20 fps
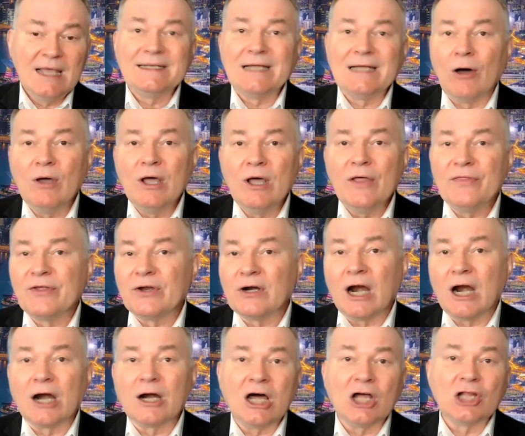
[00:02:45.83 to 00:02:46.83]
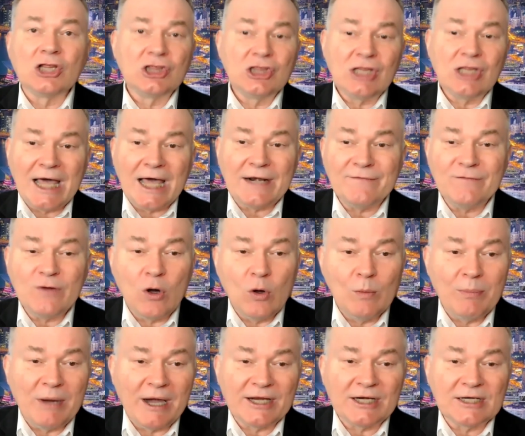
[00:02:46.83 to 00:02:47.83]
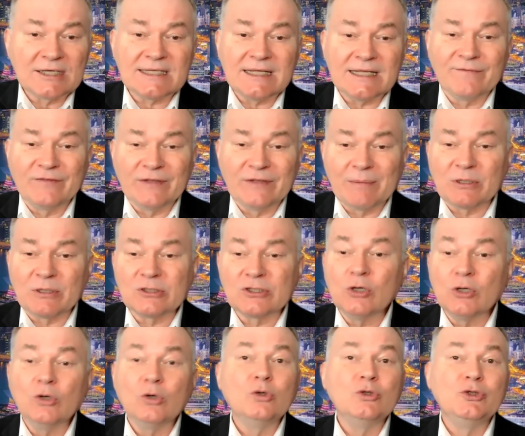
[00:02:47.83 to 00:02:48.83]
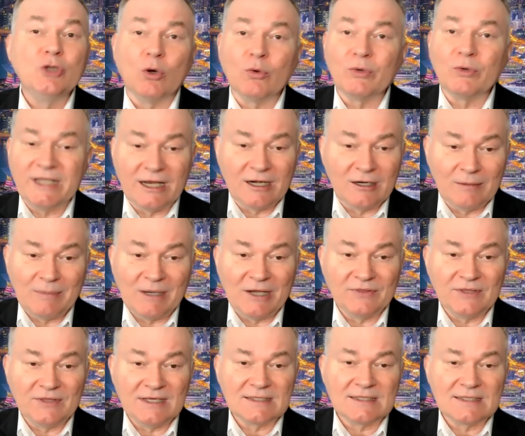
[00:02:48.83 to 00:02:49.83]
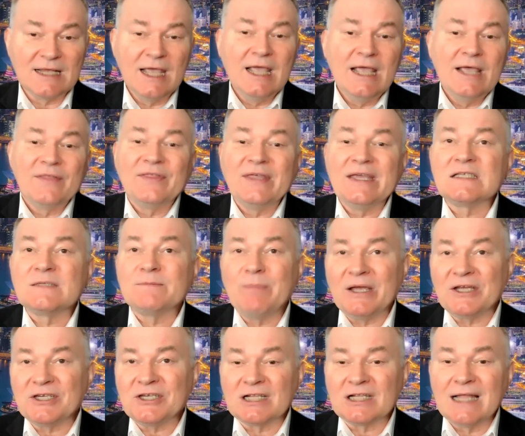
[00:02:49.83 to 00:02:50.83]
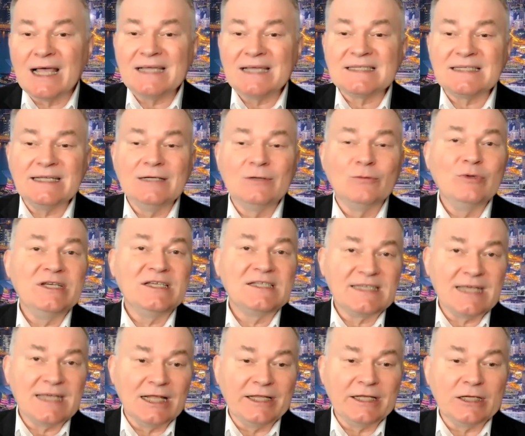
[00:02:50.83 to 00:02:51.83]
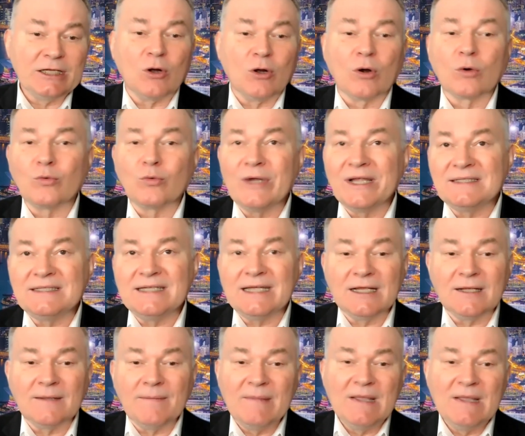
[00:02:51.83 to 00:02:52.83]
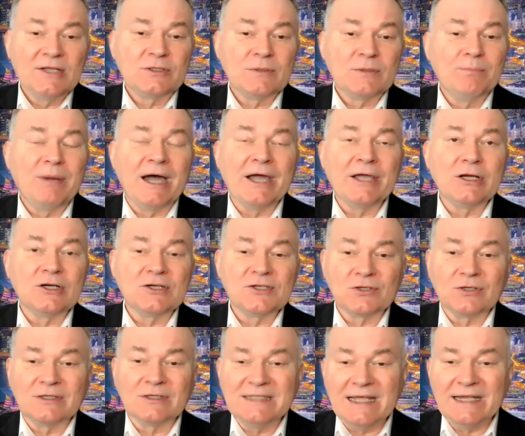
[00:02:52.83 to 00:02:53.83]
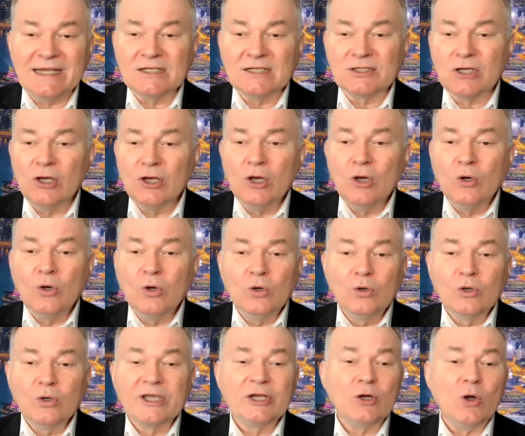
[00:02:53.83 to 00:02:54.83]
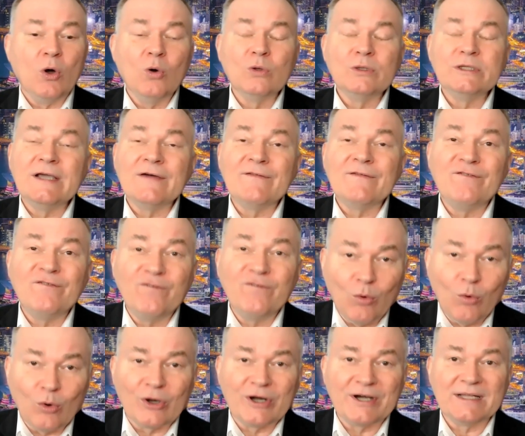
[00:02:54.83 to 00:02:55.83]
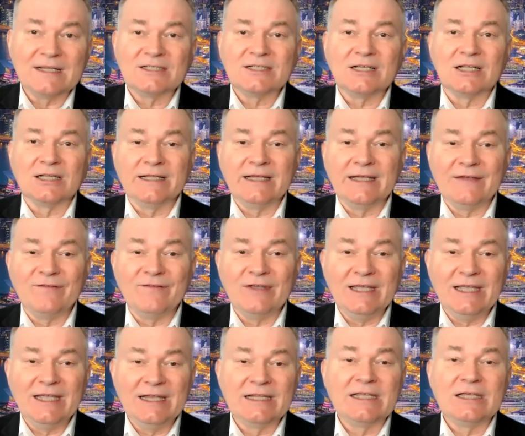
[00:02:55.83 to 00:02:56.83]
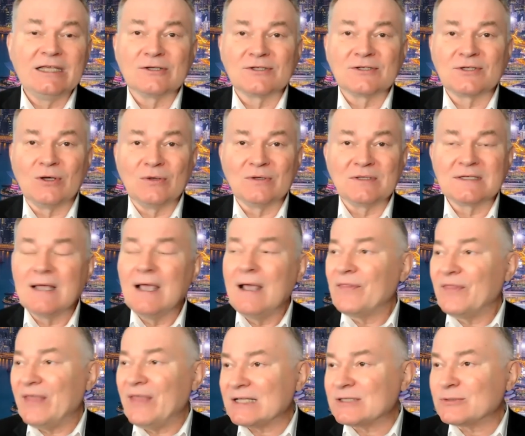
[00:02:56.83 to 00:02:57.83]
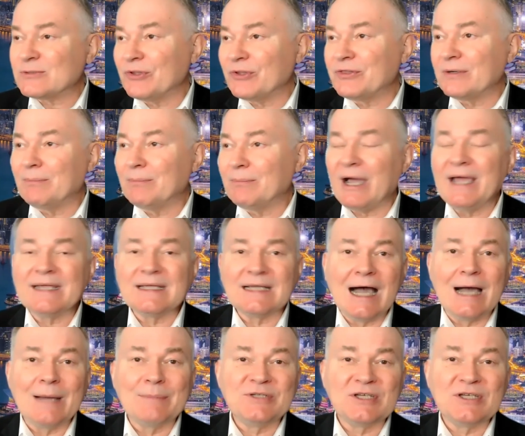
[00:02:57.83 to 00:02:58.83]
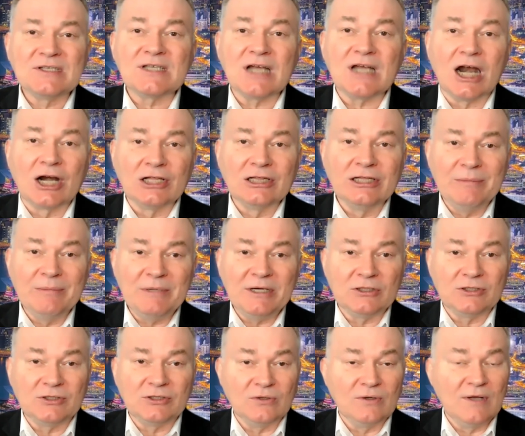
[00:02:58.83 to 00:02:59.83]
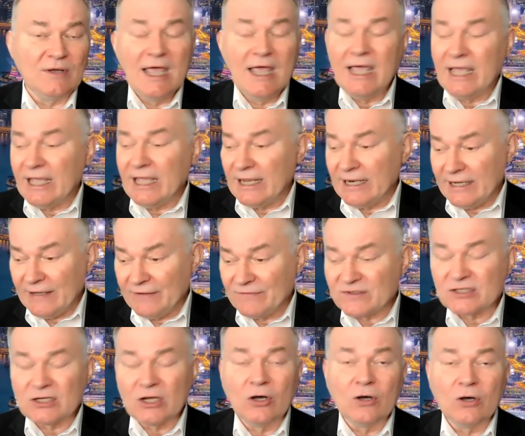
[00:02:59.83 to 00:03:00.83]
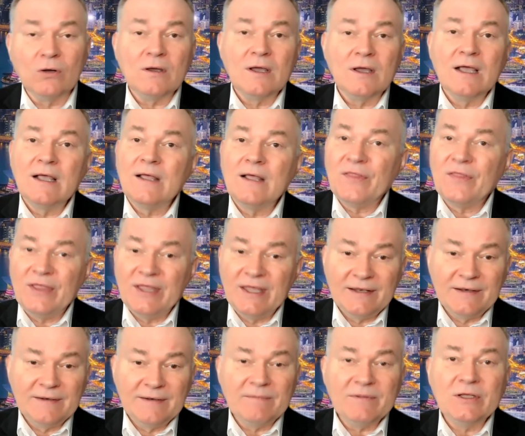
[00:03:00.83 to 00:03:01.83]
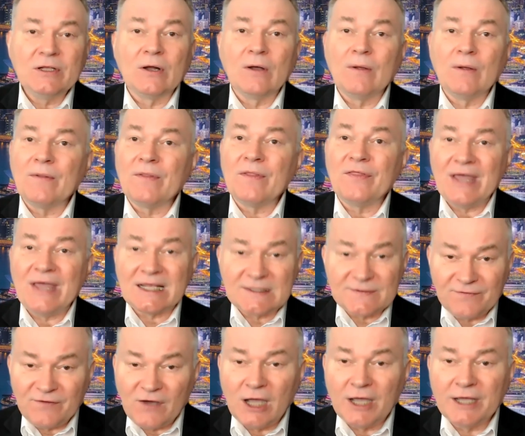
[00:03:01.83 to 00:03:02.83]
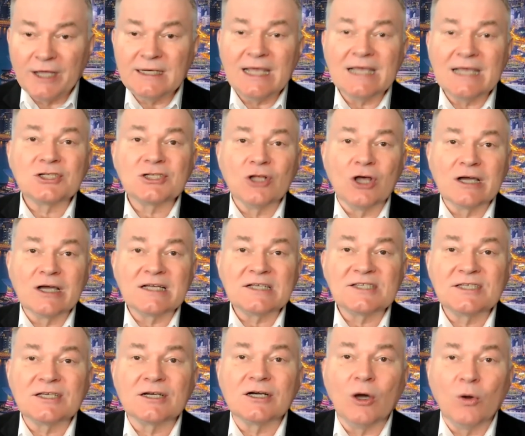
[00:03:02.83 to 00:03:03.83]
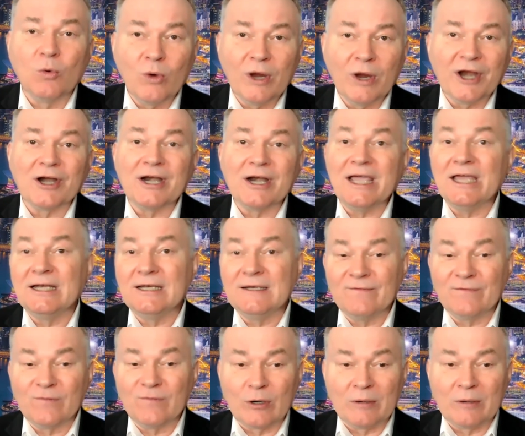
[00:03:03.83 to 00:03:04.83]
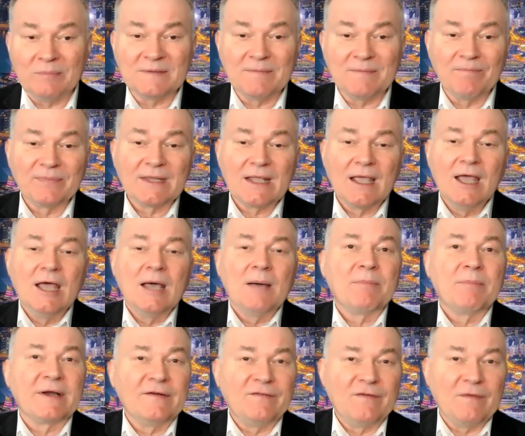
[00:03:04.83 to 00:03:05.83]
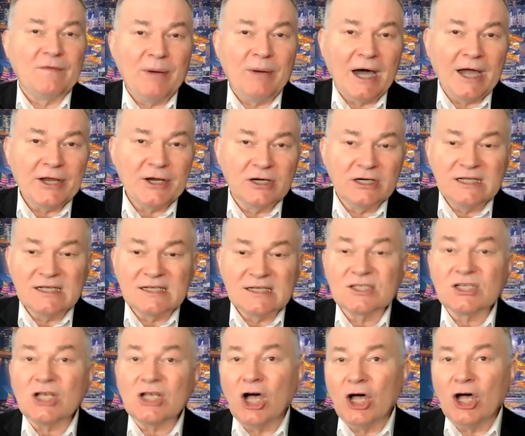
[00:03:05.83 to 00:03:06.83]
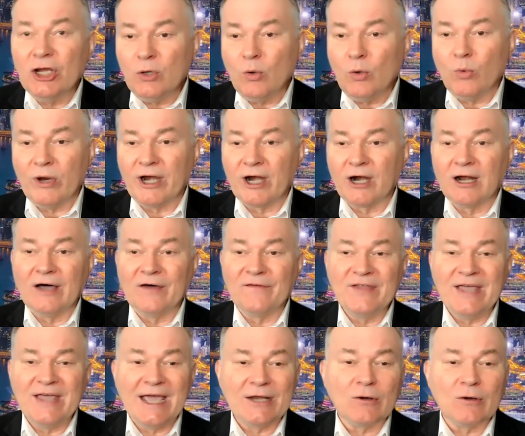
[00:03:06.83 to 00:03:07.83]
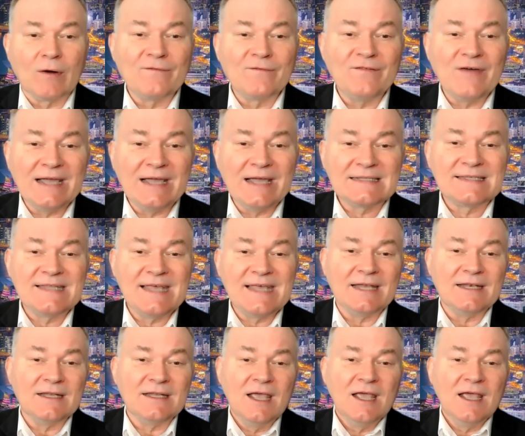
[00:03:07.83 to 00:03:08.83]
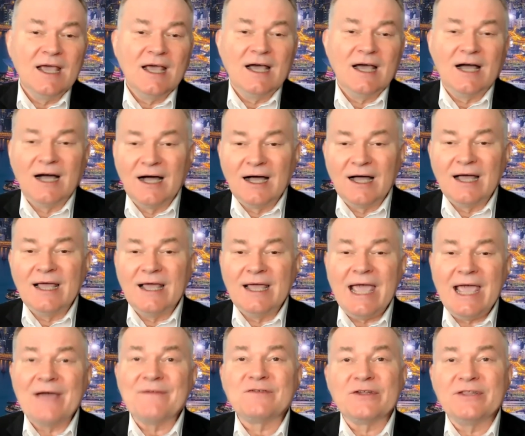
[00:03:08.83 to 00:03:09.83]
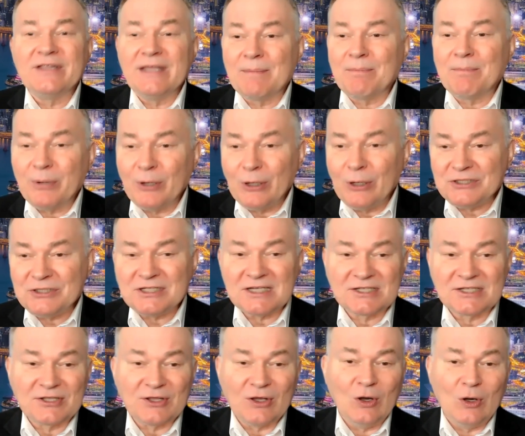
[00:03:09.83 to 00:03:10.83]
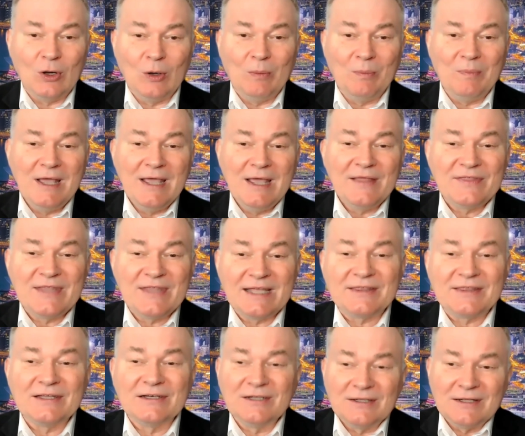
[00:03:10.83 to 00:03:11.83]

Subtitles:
Now, there are a lot of home buyers and flippers who don't care about this. They specialize in reselling or renting to buyers or tenants who can only afford to live in kill zones. That's what their buying options are limited to. And if so, then, you know, that's fine as long as they're aware and informed. But if a buyer is unaware of that or finds that after they purchase the home, that